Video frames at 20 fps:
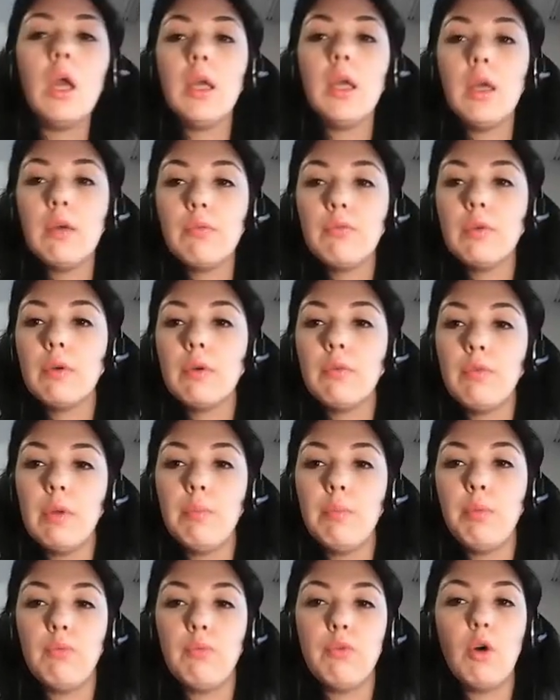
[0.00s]
If we
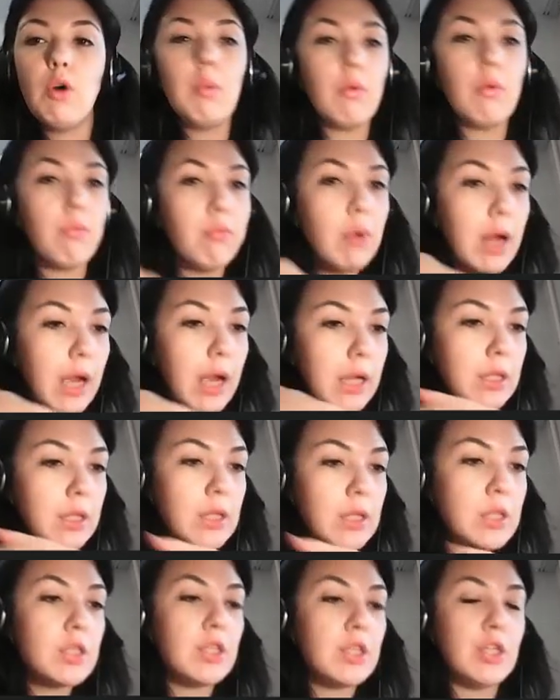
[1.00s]
perform a wide
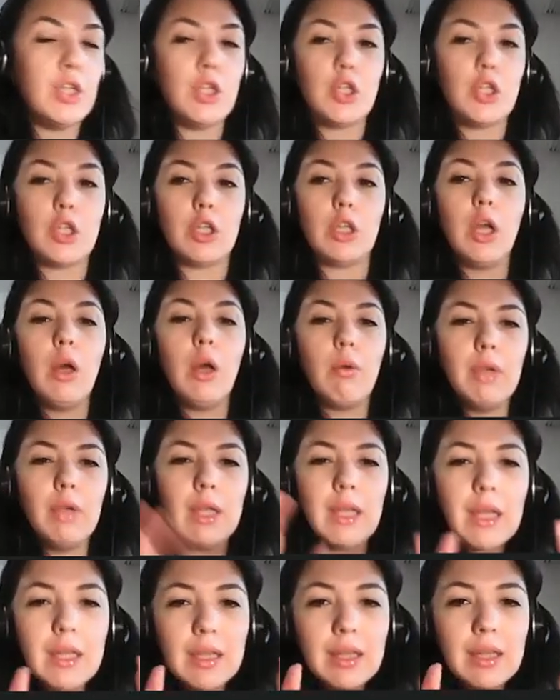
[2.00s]
incision, we
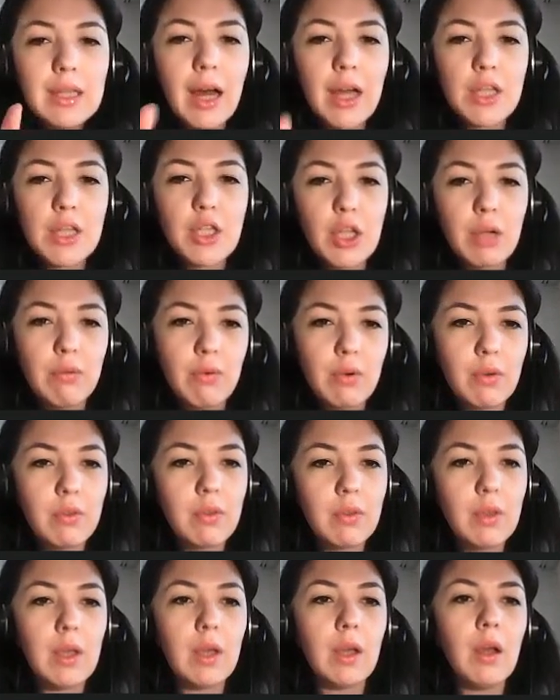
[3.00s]
can touch
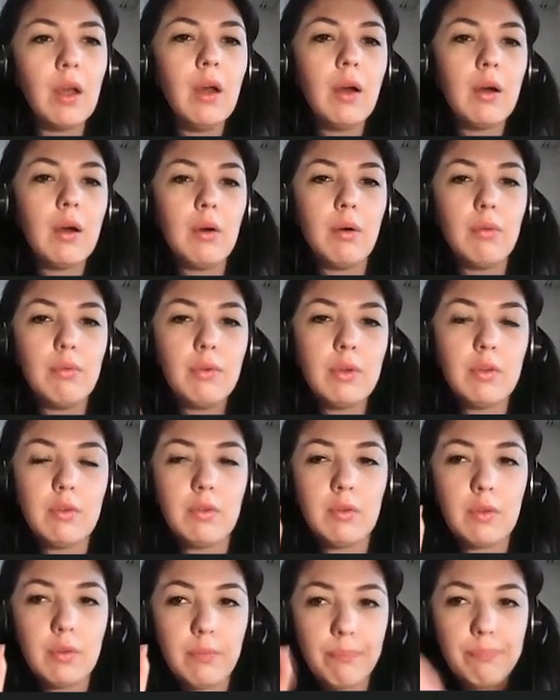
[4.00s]
everything with,